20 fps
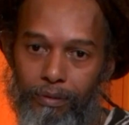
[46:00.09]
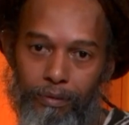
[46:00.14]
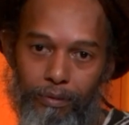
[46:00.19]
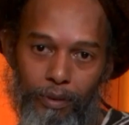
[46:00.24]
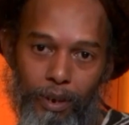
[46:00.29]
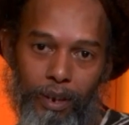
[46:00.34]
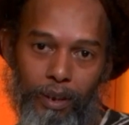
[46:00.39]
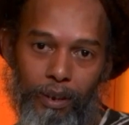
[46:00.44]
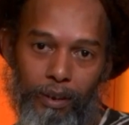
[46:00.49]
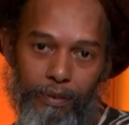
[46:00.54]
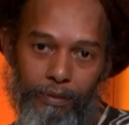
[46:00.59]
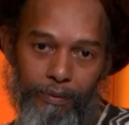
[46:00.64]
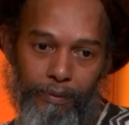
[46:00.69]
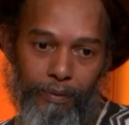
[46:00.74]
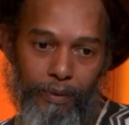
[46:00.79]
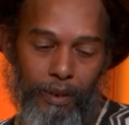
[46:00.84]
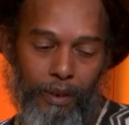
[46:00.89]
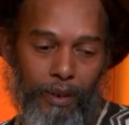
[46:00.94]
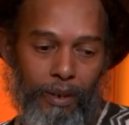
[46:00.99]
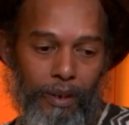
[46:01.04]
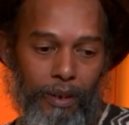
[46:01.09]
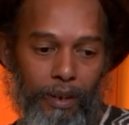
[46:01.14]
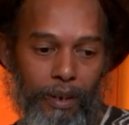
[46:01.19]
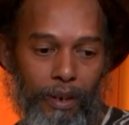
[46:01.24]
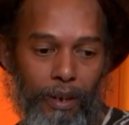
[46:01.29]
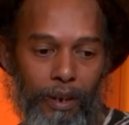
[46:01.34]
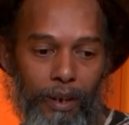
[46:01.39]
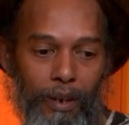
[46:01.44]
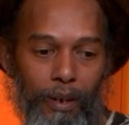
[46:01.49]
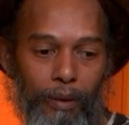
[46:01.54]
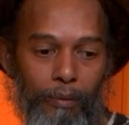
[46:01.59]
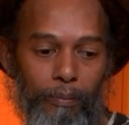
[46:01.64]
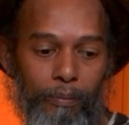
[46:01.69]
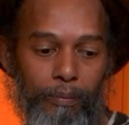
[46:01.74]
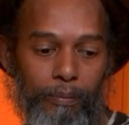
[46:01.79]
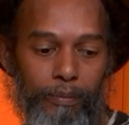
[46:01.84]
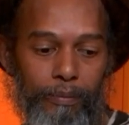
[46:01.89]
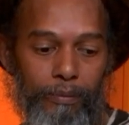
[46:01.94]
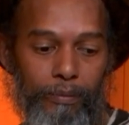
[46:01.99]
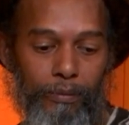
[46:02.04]
really. Um,
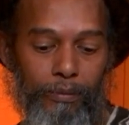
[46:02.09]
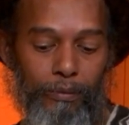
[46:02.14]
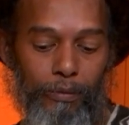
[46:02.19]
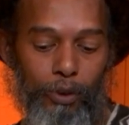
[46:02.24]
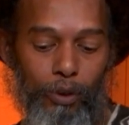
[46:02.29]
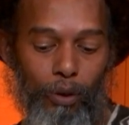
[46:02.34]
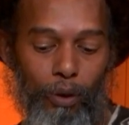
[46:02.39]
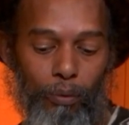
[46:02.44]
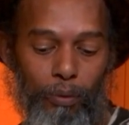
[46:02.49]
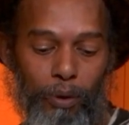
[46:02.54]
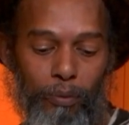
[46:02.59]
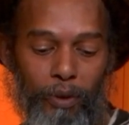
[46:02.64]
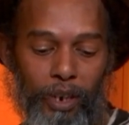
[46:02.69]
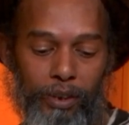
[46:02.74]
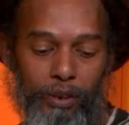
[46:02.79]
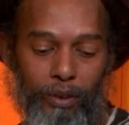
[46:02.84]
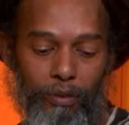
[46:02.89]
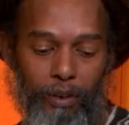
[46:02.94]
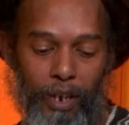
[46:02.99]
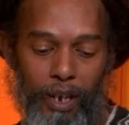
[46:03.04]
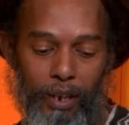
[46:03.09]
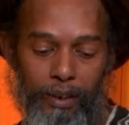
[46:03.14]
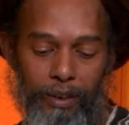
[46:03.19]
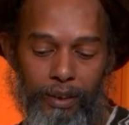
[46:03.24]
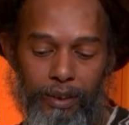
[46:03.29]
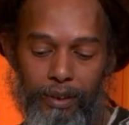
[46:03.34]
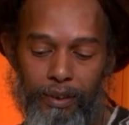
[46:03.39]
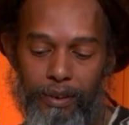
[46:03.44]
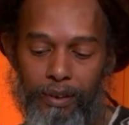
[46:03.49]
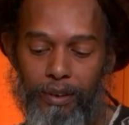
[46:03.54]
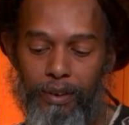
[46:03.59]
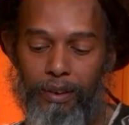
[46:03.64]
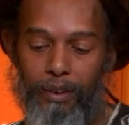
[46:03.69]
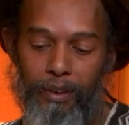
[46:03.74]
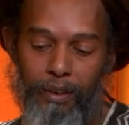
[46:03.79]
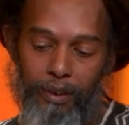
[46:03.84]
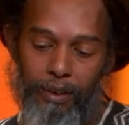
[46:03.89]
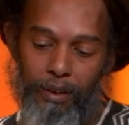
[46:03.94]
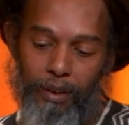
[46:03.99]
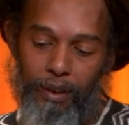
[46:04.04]
so we resurrect
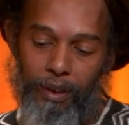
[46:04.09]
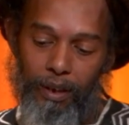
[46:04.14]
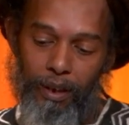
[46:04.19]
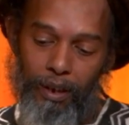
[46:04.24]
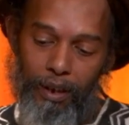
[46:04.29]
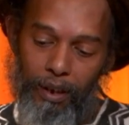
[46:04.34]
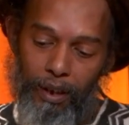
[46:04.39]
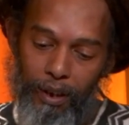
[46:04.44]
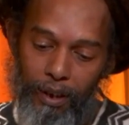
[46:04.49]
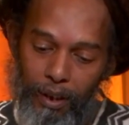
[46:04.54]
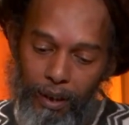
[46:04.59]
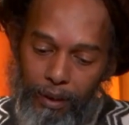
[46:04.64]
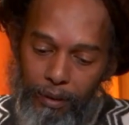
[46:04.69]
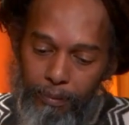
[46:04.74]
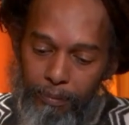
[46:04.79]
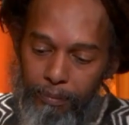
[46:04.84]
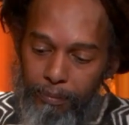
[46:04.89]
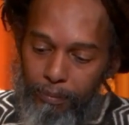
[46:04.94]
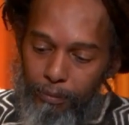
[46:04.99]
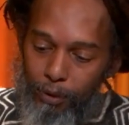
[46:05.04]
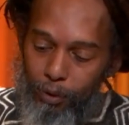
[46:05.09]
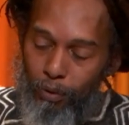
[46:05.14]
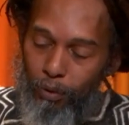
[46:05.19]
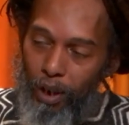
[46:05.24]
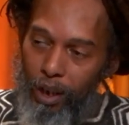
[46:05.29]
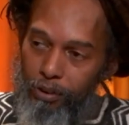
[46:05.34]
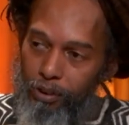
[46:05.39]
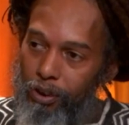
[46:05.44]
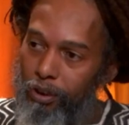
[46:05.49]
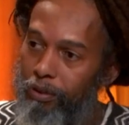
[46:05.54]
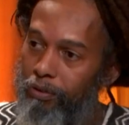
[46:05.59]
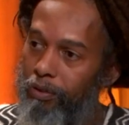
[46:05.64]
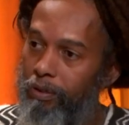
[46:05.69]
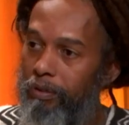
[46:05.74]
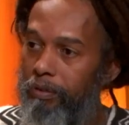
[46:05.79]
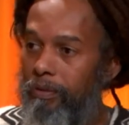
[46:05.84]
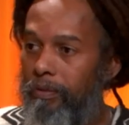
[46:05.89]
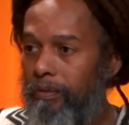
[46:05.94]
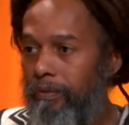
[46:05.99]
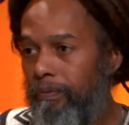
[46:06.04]
uh, through our children.
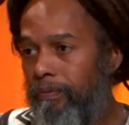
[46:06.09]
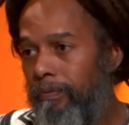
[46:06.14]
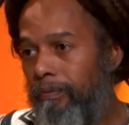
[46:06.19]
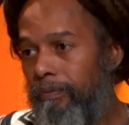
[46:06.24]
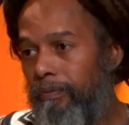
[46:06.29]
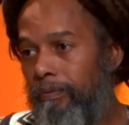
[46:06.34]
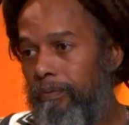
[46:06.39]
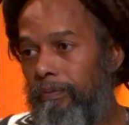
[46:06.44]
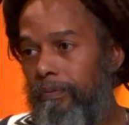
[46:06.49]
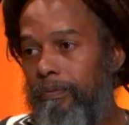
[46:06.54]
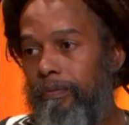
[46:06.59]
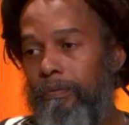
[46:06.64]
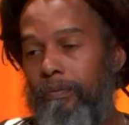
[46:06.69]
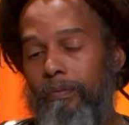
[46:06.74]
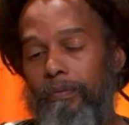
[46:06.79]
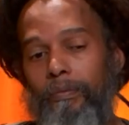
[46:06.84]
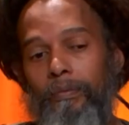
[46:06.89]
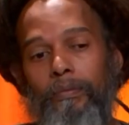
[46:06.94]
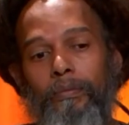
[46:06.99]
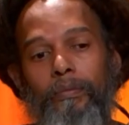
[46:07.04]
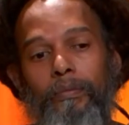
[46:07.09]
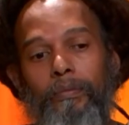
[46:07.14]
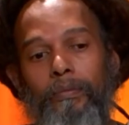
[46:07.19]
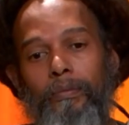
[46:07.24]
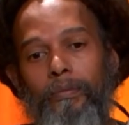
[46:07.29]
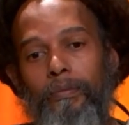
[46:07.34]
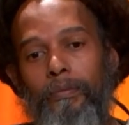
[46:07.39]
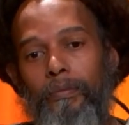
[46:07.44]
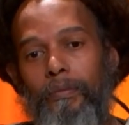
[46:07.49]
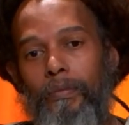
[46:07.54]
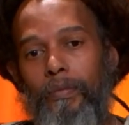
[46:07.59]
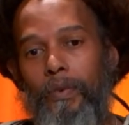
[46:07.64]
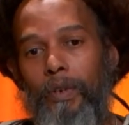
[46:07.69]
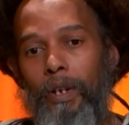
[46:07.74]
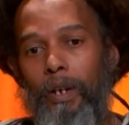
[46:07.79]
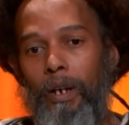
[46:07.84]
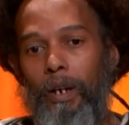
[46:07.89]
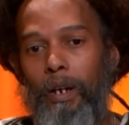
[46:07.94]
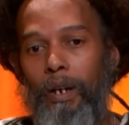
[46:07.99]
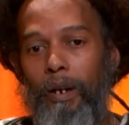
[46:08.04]
Okay.
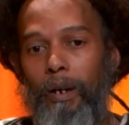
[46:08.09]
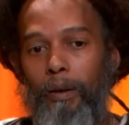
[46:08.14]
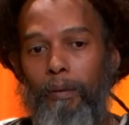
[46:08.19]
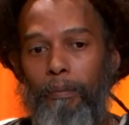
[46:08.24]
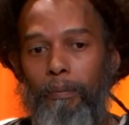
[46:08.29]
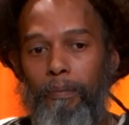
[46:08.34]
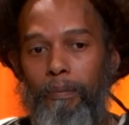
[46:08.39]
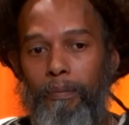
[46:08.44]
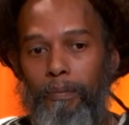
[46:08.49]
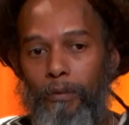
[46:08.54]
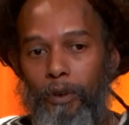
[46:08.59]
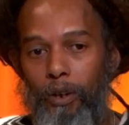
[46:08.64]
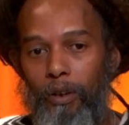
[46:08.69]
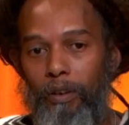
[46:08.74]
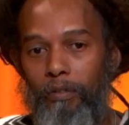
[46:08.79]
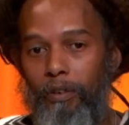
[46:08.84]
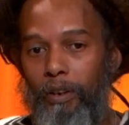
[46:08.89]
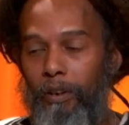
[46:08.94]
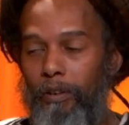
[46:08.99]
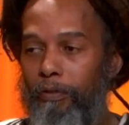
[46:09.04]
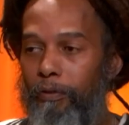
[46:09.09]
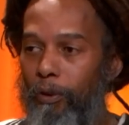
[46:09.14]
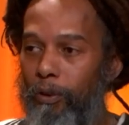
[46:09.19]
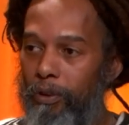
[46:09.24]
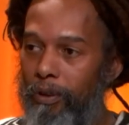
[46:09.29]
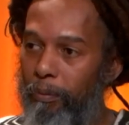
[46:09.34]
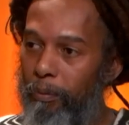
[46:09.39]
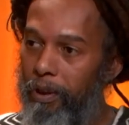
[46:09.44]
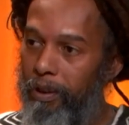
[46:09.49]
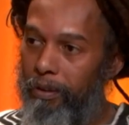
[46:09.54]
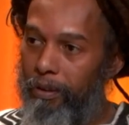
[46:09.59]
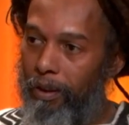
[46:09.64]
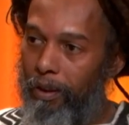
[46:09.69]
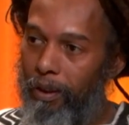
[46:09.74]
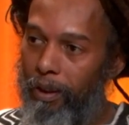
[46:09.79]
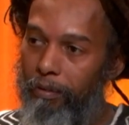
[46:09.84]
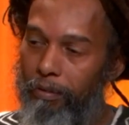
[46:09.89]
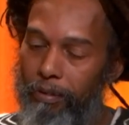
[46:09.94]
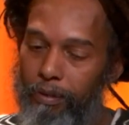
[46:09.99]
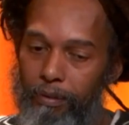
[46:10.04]
Um, on a very fundamental
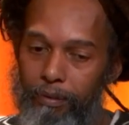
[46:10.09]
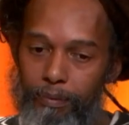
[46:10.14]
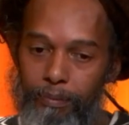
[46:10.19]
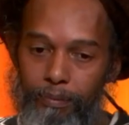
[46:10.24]
level.